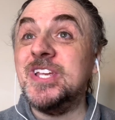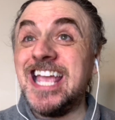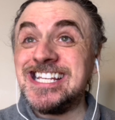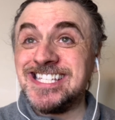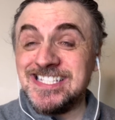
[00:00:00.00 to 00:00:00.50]

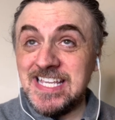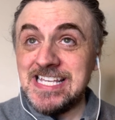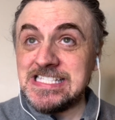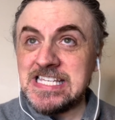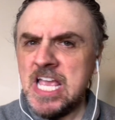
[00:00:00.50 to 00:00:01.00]
yes, it
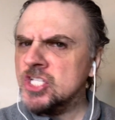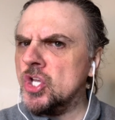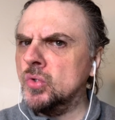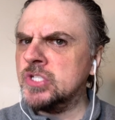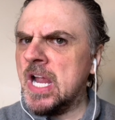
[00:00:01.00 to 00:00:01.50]
is.
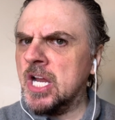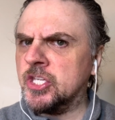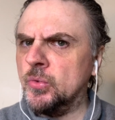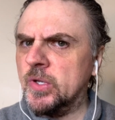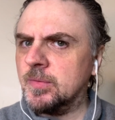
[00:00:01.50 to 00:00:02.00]
Don't
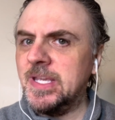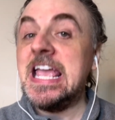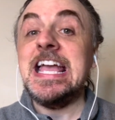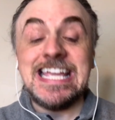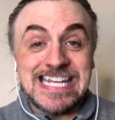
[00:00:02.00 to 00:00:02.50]
argue with me.
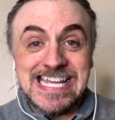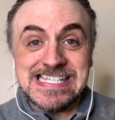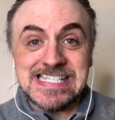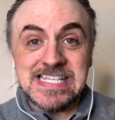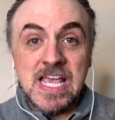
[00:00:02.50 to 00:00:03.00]
It
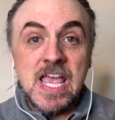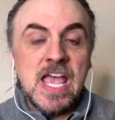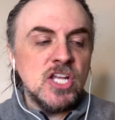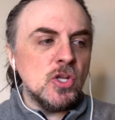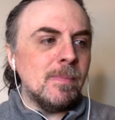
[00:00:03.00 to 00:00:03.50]
is.
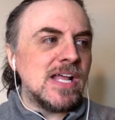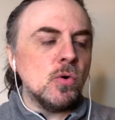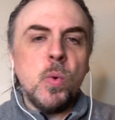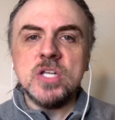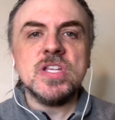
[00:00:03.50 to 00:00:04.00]
No matter
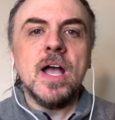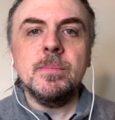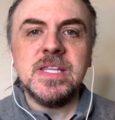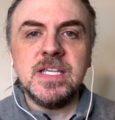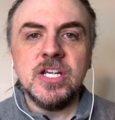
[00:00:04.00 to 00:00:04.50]
what time
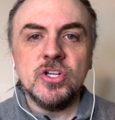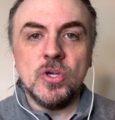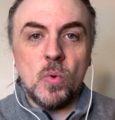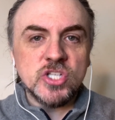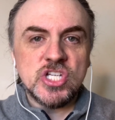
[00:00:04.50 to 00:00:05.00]
of the year you're
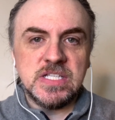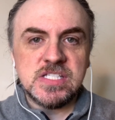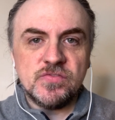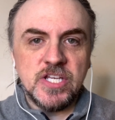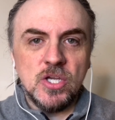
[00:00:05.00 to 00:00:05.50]
watching
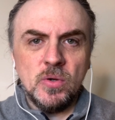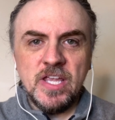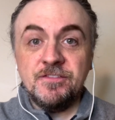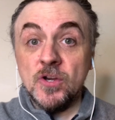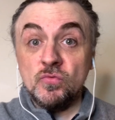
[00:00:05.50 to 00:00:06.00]
this video,
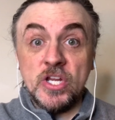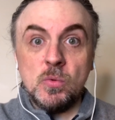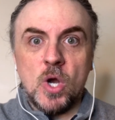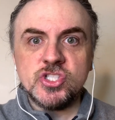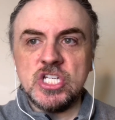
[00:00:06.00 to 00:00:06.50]
if you're
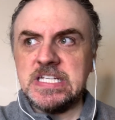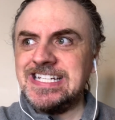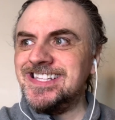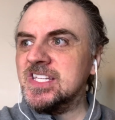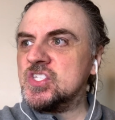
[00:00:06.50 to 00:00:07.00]
re-watching it
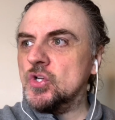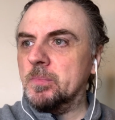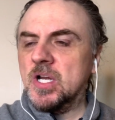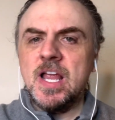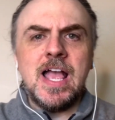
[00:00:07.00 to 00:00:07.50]
in the
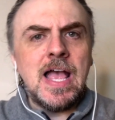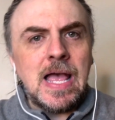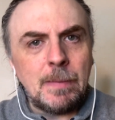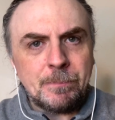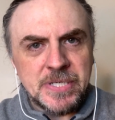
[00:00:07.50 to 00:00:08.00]
summer,
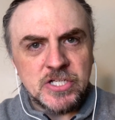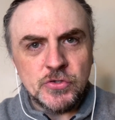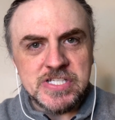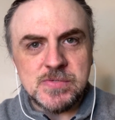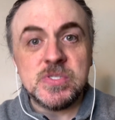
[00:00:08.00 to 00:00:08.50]
Happy
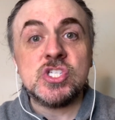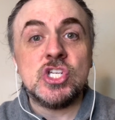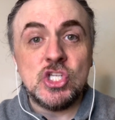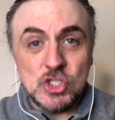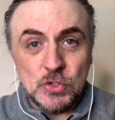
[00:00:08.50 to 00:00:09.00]
Christmas to
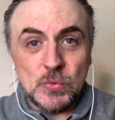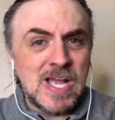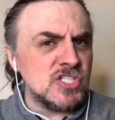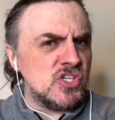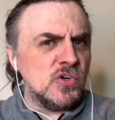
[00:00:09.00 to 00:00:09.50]
you
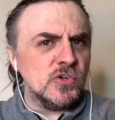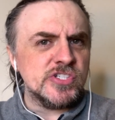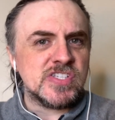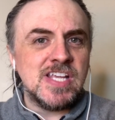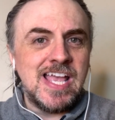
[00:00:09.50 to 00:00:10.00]
and
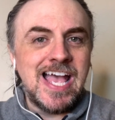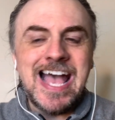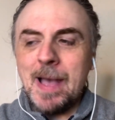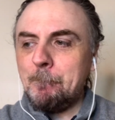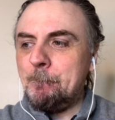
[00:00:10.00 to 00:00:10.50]
yours.
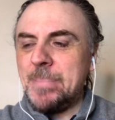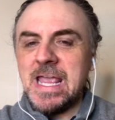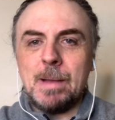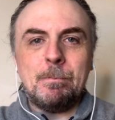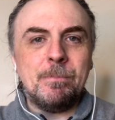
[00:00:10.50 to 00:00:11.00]
Happy,
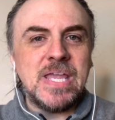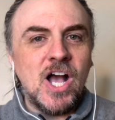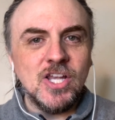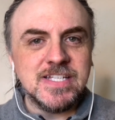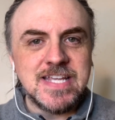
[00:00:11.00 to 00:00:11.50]
happy
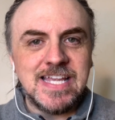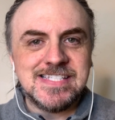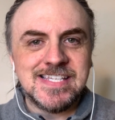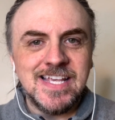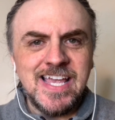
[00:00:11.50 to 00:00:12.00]

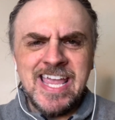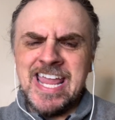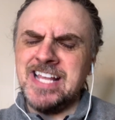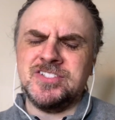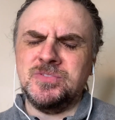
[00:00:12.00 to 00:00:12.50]
holidays.
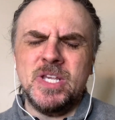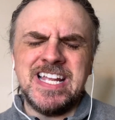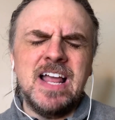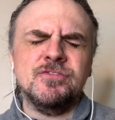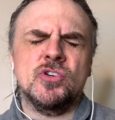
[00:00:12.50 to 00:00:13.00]
You can
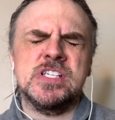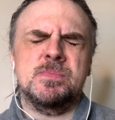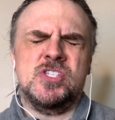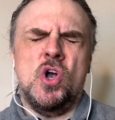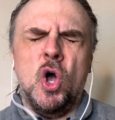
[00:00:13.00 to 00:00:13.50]
have
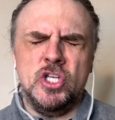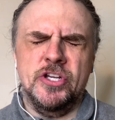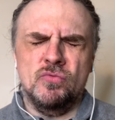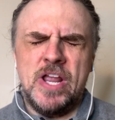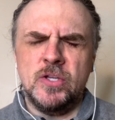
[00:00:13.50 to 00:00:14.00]
Christmas all year
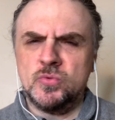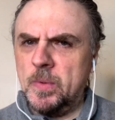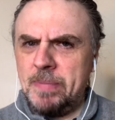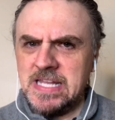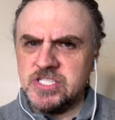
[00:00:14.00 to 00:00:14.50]
round with
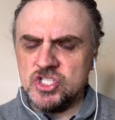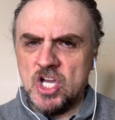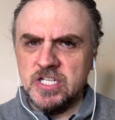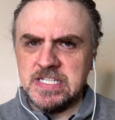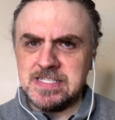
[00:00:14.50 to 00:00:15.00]

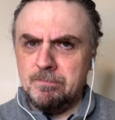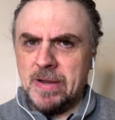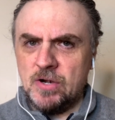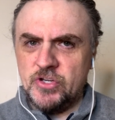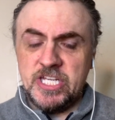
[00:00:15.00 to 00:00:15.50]
Pentatonix and
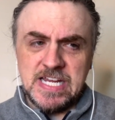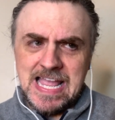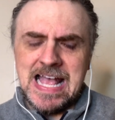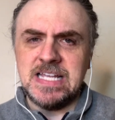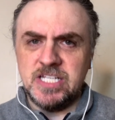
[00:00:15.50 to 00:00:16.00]
Barry. You
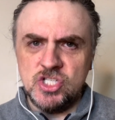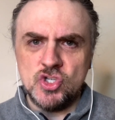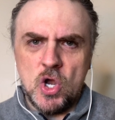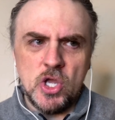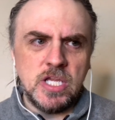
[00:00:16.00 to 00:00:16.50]
can
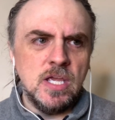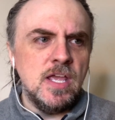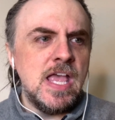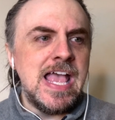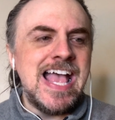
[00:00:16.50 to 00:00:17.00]
enjoy.
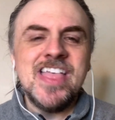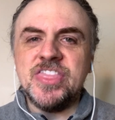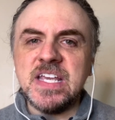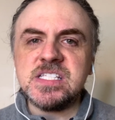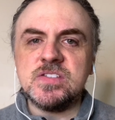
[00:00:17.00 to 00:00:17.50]

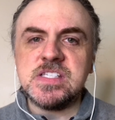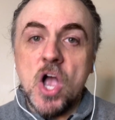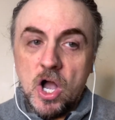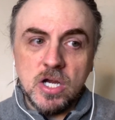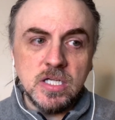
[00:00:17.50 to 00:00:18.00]
This
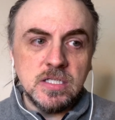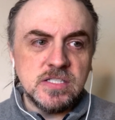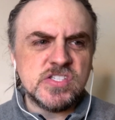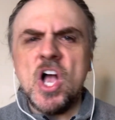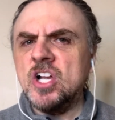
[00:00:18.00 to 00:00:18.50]
song,
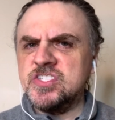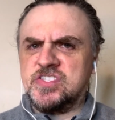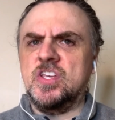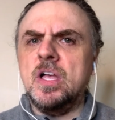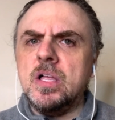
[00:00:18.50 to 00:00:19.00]
Song
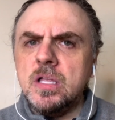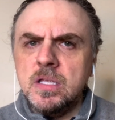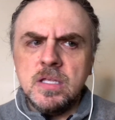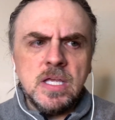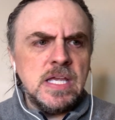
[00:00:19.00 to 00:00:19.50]
Z,
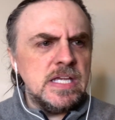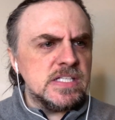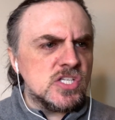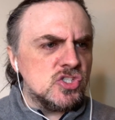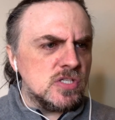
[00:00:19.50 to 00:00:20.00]

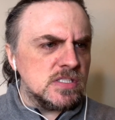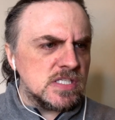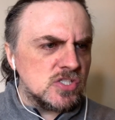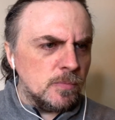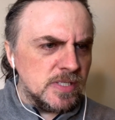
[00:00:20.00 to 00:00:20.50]
it's a, it's a
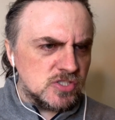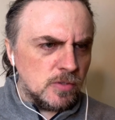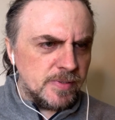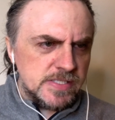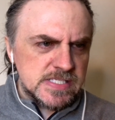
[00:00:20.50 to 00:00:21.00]
double
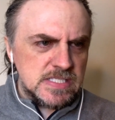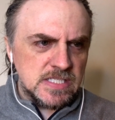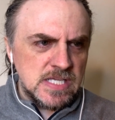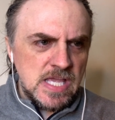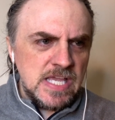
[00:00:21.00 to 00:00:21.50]
double, isn't it?
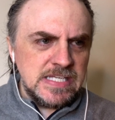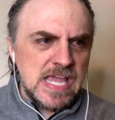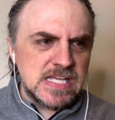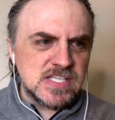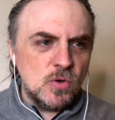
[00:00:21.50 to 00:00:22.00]

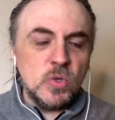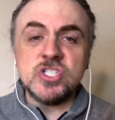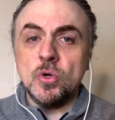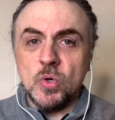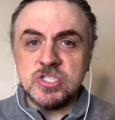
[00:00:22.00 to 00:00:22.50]
Yes,
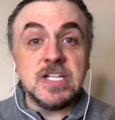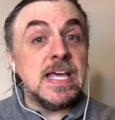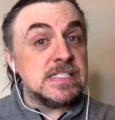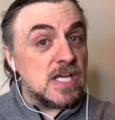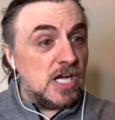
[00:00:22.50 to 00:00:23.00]
Winter
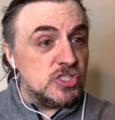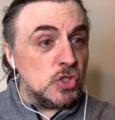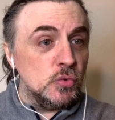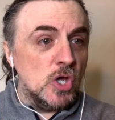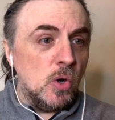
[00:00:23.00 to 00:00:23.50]
Wonderland, I
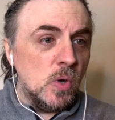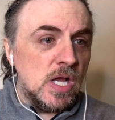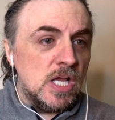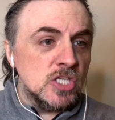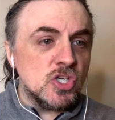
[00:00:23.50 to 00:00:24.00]
do know.
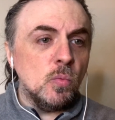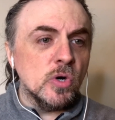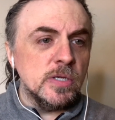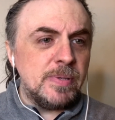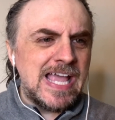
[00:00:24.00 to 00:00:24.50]
Don't
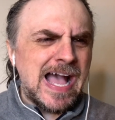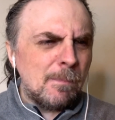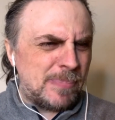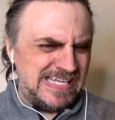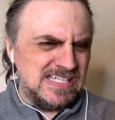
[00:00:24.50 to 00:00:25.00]
worry, be
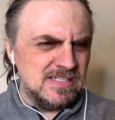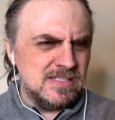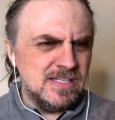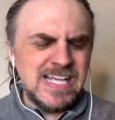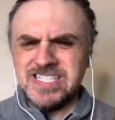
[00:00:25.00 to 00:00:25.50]
happy.
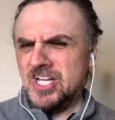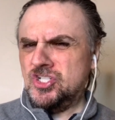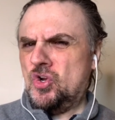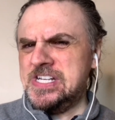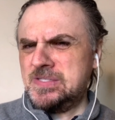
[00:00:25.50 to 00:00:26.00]
That's not a
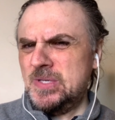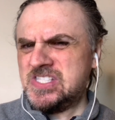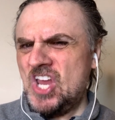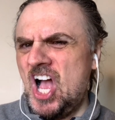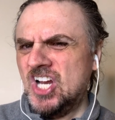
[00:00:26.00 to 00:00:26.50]
Christmas
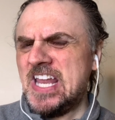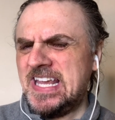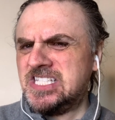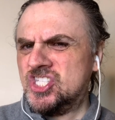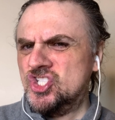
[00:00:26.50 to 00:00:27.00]
song,
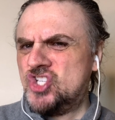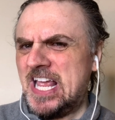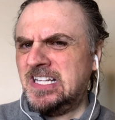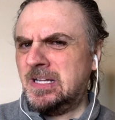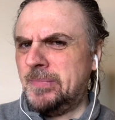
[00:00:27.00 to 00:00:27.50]
ladies and
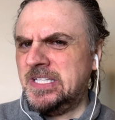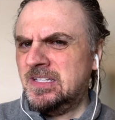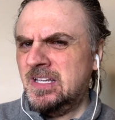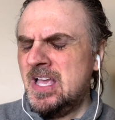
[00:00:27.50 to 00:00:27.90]
gentlemen.